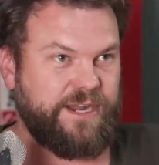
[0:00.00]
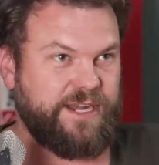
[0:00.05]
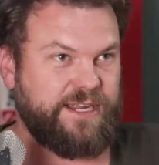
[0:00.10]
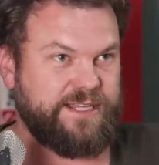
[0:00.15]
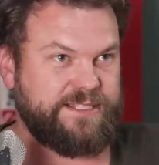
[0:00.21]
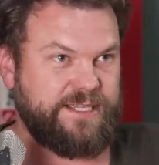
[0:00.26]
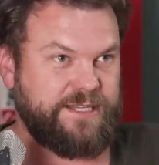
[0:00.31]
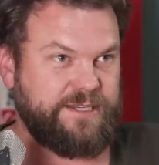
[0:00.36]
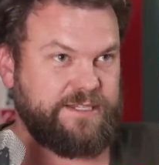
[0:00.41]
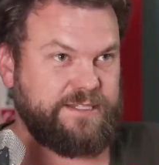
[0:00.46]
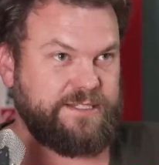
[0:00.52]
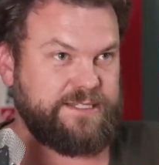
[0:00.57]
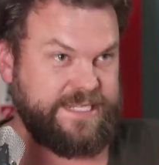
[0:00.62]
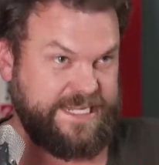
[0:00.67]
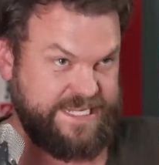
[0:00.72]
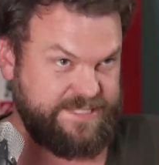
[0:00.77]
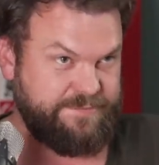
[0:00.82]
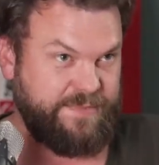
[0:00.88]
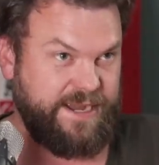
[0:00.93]
And I said,
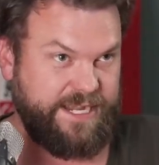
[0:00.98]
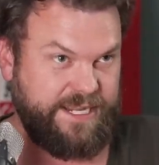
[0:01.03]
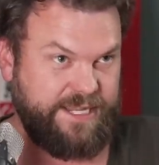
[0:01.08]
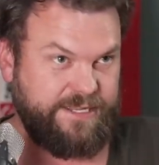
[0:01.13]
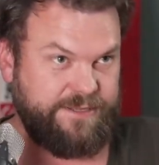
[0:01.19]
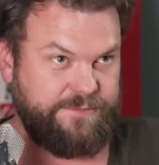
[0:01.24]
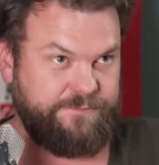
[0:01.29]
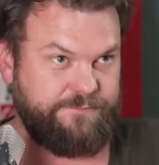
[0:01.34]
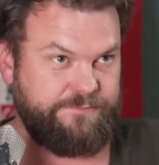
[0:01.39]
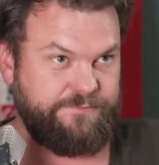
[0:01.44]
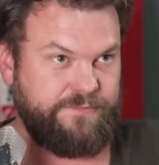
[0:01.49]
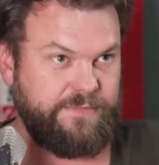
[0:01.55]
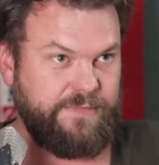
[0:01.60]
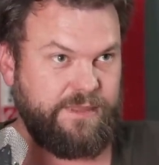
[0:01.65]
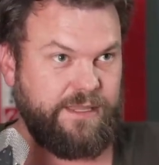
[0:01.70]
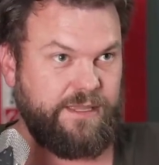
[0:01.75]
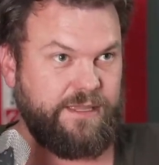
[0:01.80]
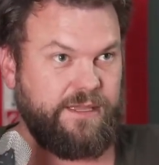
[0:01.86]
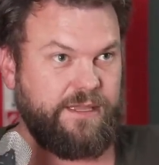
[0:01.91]
Tasmania.
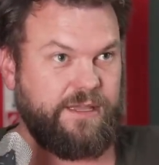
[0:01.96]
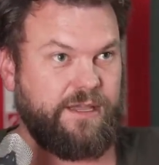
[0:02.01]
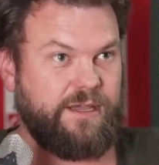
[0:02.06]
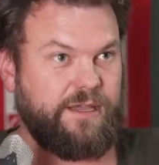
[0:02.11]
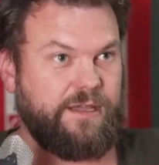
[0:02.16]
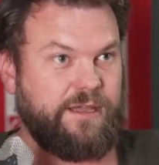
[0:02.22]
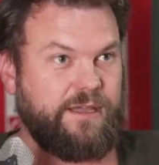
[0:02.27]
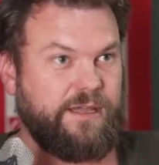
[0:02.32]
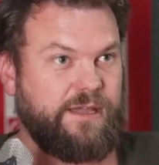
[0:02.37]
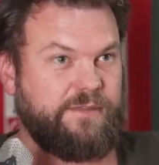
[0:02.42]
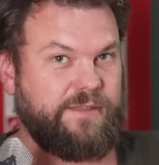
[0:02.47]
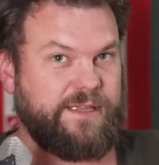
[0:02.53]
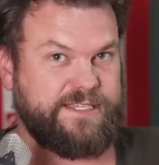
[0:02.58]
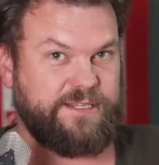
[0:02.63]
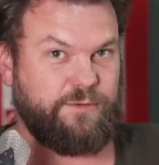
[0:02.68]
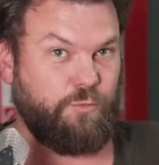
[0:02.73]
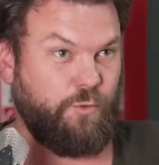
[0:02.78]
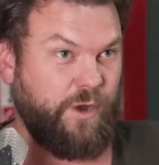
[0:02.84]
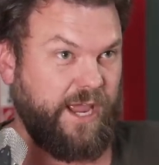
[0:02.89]
And they
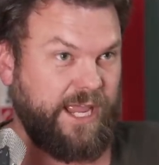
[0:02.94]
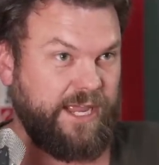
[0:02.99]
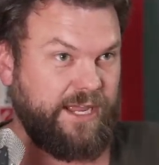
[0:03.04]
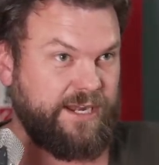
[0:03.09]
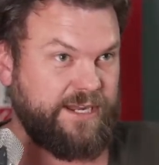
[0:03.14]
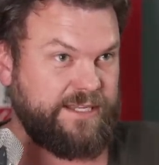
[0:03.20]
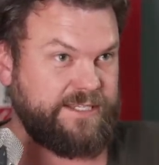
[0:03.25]
said, where? I